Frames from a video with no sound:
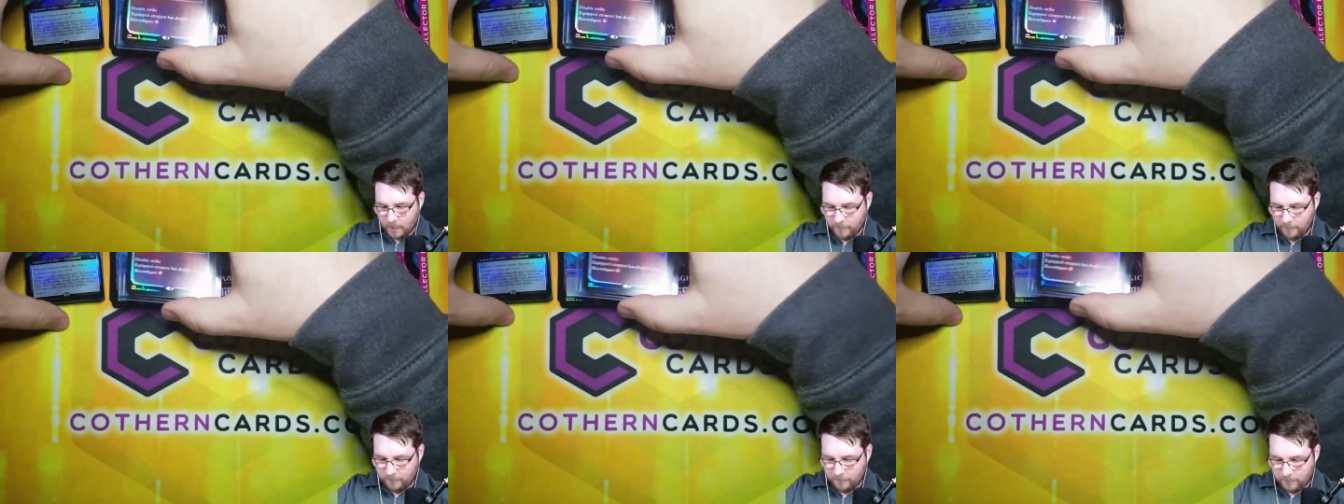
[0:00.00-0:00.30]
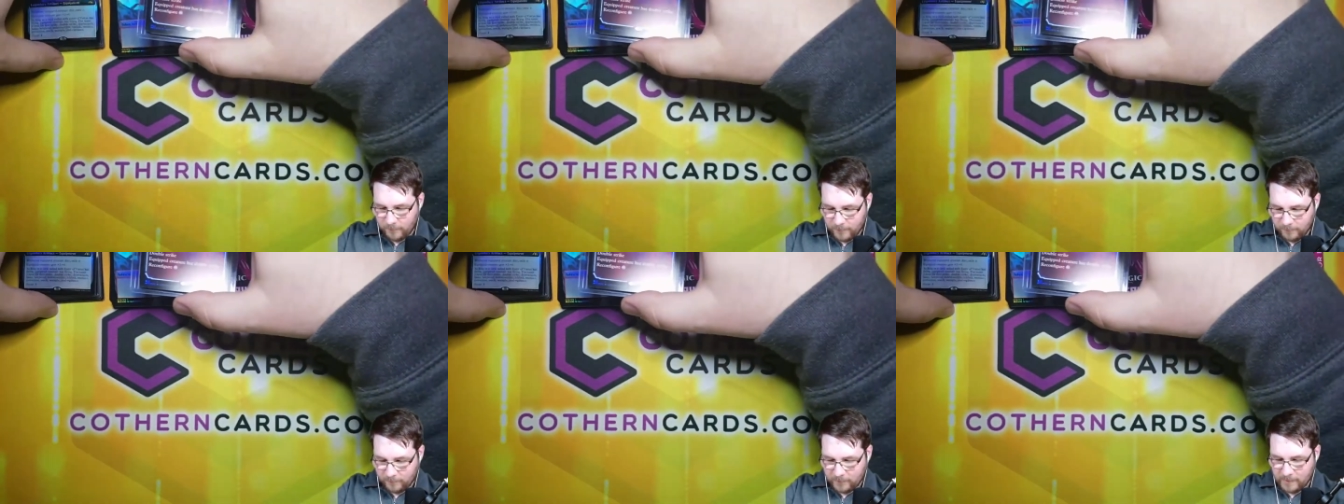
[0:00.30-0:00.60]
hundred
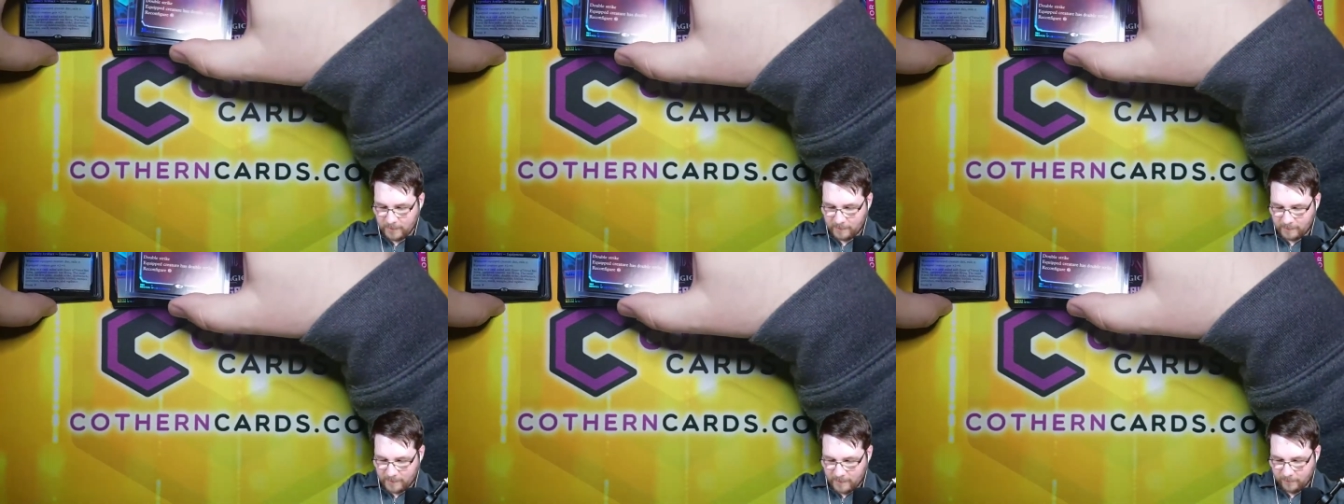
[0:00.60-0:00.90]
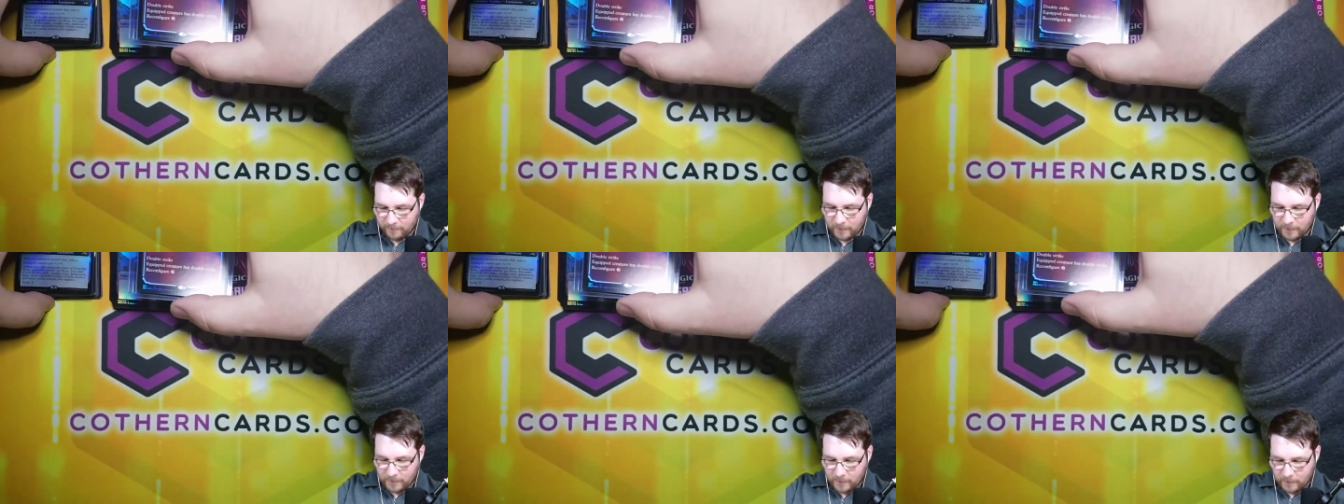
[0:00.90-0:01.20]

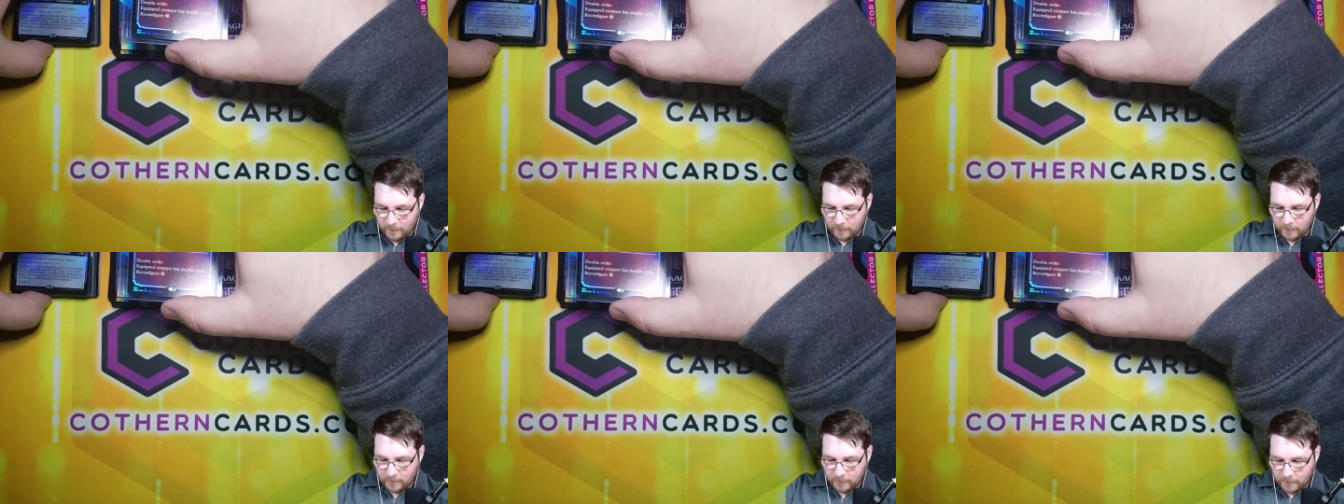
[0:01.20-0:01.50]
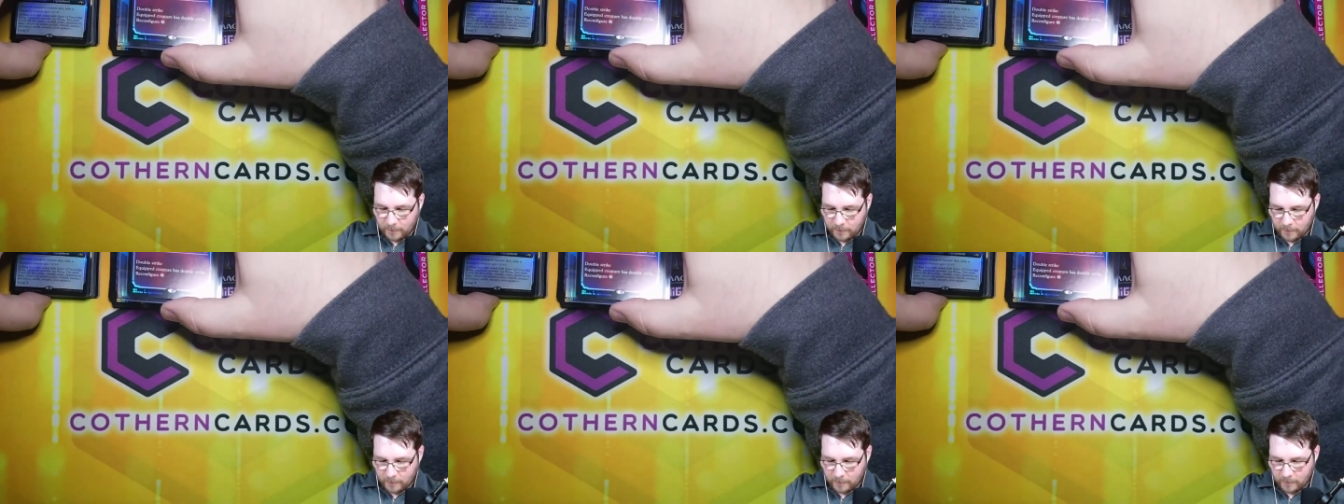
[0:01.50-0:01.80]
fifty-seven dollar
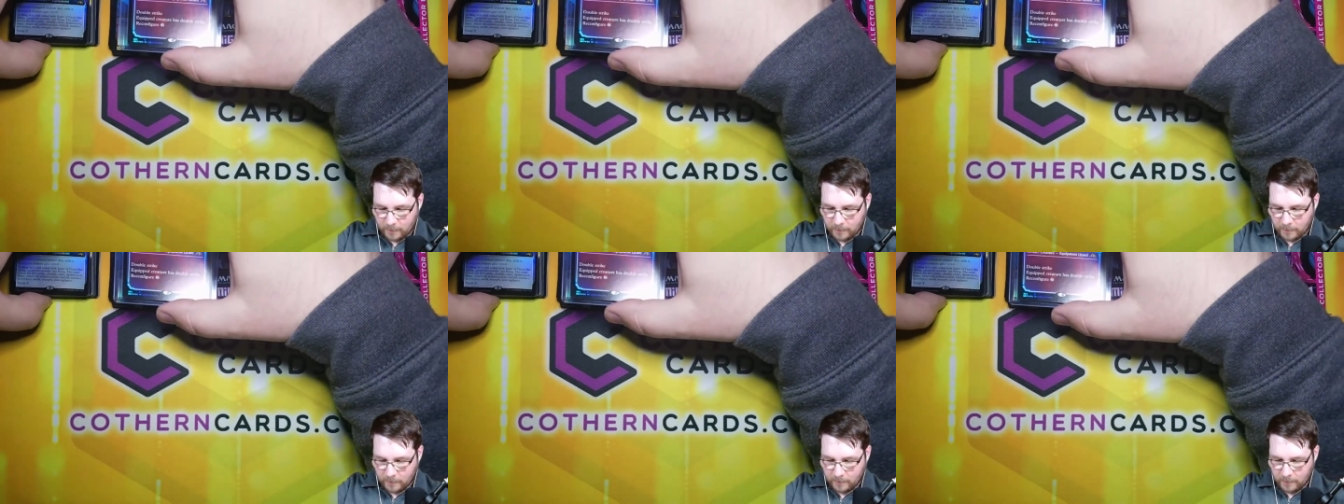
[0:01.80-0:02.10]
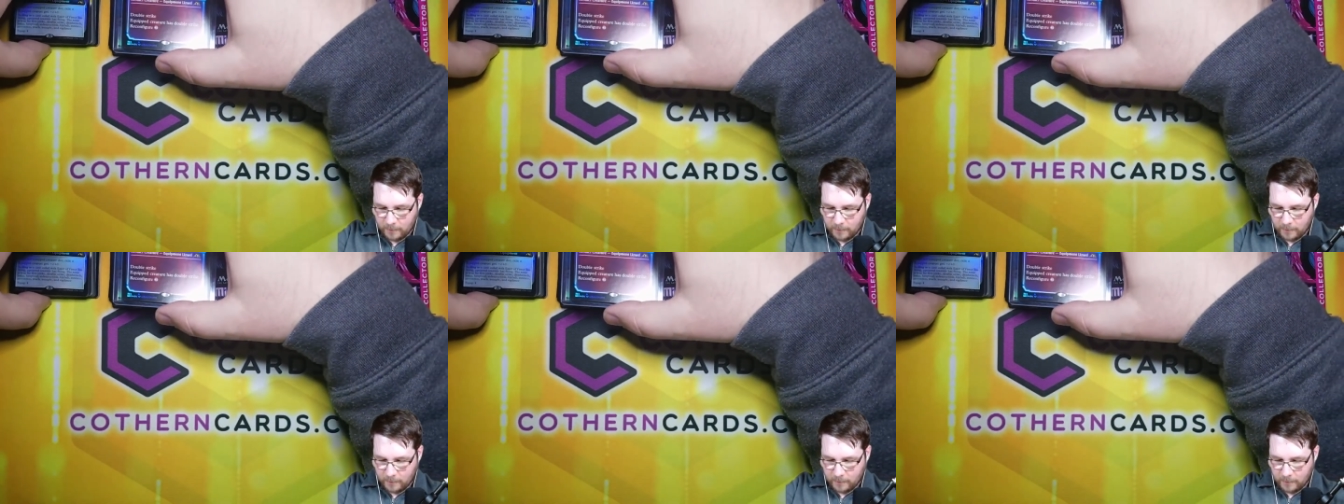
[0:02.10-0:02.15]
card.